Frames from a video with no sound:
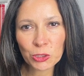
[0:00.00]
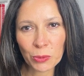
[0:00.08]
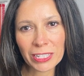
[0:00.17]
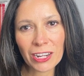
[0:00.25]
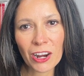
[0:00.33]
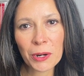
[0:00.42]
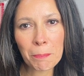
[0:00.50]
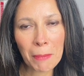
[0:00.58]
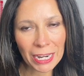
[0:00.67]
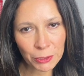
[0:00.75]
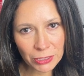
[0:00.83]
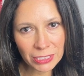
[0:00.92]
sweetheart
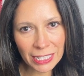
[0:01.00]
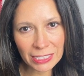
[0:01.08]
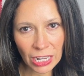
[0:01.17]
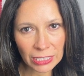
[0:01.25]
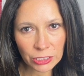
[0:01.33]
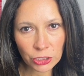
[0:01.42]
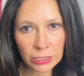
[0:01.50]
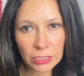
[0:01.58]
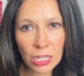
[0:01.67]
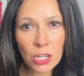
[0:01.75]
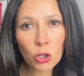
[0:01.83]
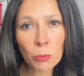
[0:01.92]
Micron Technologies,
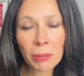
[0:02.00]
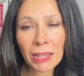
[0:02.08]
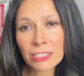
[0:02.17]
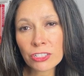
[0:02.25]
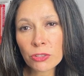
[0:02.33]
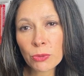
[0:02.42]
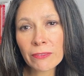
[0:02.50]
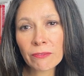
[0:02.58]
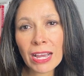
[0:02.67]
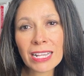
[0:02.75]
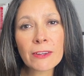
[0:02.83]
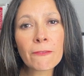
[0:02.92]
who plans to
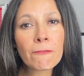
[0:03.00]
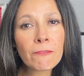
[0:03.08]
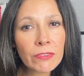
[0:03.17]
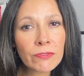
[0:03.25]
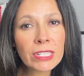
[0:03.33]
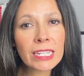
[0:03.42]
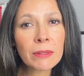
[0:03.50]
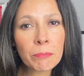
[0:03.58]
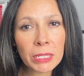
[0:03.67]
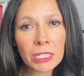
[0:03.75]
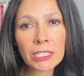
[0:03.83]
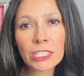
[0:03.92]
invest $15
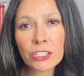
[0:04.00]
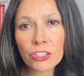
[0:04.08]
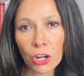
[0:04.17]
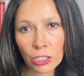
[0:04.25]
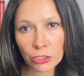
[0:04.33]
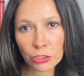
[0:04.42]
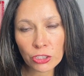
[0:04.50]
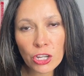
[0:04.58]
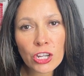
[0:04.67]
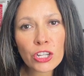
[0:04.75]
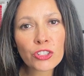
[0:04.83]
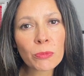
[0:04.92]
billion
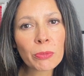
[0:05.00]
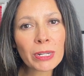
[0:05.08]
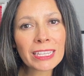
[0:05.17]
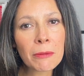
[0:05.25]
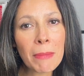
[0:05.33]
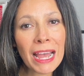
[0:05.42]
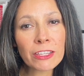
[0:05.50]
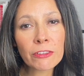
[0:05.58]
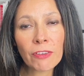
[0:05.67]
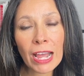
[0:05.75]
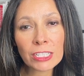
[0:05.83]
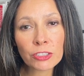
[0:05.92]
to bring the
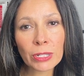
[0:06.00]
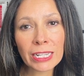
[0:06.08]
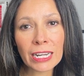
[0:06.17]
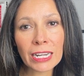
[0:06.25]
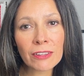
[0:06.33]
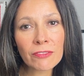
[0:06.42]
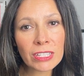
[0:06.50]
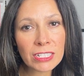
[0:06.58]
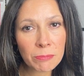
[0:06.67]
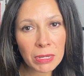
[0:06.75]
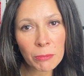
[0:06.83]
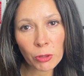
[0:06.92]
manufacturing of
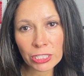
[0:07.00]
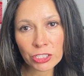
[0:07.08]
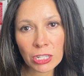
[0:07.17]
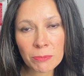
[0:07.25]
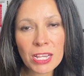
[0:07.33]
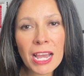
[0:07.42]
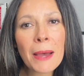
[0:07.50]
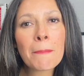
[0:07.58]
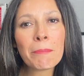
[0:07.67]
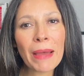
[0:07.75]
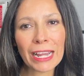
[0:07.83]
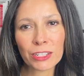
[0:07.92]
these memory chips
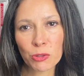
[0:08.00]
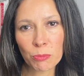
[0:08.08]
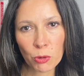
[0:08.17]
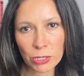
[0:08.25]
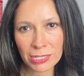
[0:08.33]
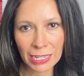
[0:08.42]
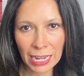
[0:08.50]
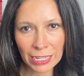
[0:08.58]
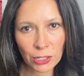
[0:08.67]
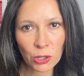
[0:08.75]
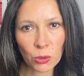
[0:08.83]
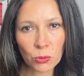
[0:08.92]
back to Boise,
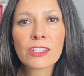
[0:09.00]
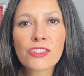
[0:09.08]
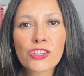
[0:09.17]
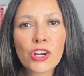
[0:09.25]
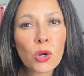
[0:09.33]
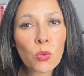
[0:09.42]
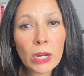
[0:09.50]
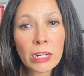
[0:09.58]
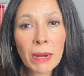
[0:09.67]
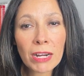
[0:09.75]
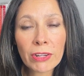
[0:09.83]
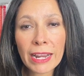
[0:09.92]
Idaho. So what about